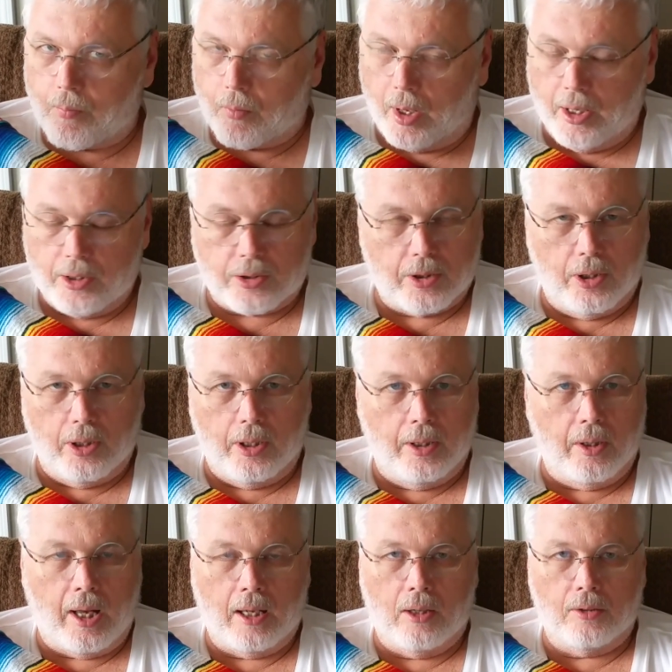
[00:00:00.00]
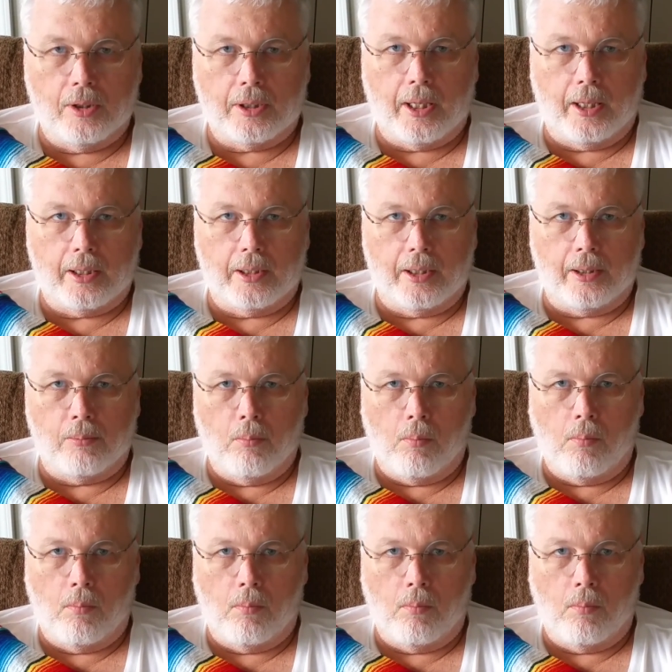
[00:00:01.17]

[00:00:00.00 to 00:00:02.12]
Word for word: It's good. How long did it take you, dear?